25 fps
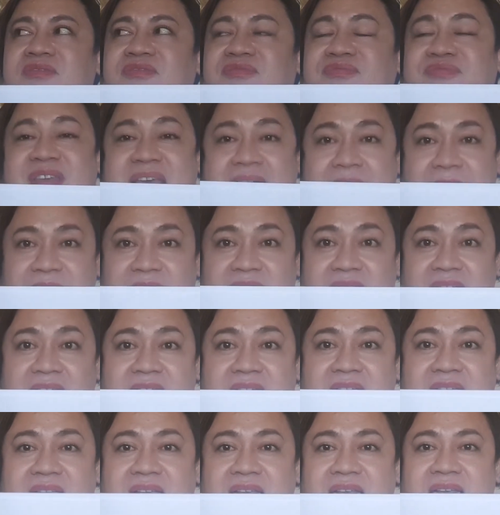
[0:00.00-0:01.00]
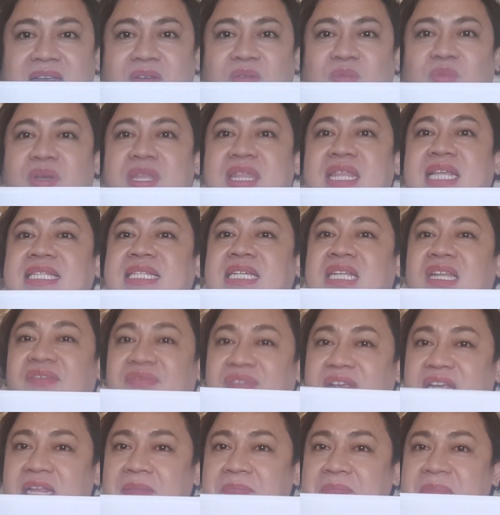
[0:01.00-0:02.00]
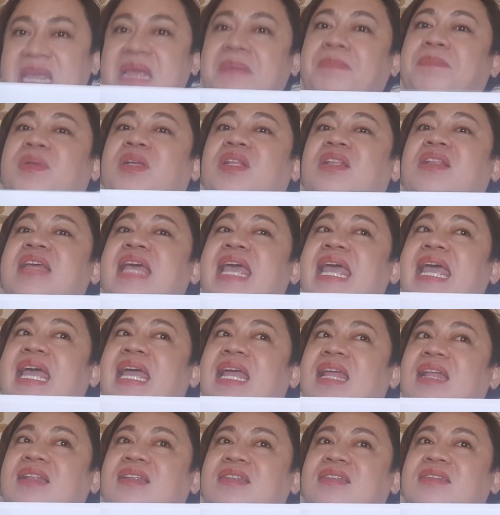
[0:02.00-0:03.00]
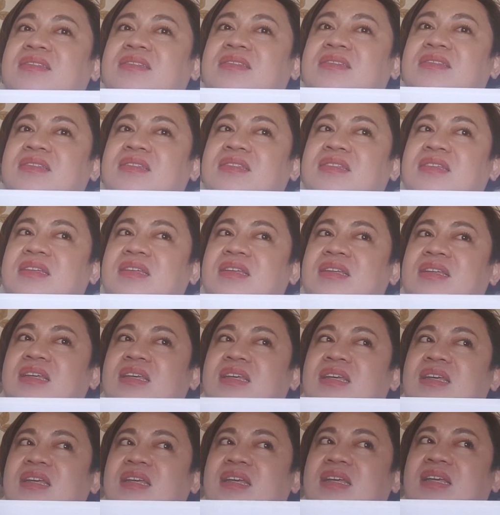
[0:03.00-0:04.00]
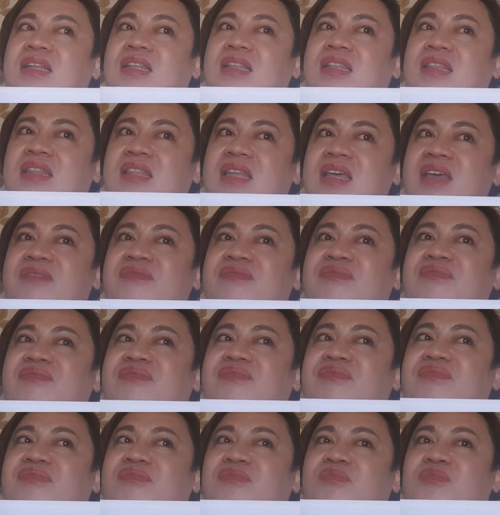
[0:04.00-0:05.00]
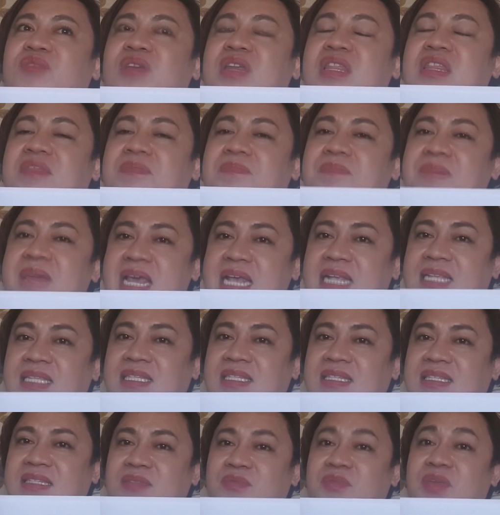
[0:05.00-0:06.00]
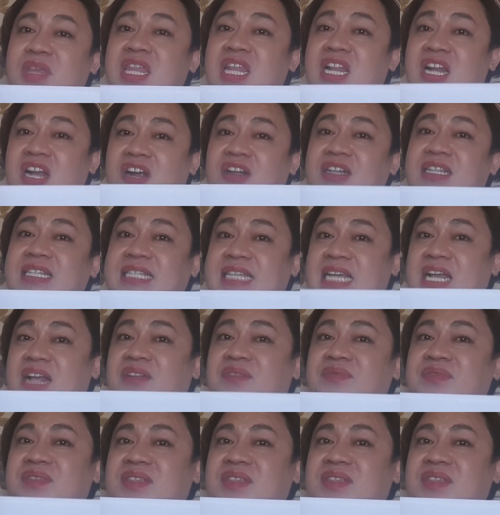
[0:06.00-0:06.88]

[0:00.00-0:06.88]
family, with the significant people, and live with peace within ourselves.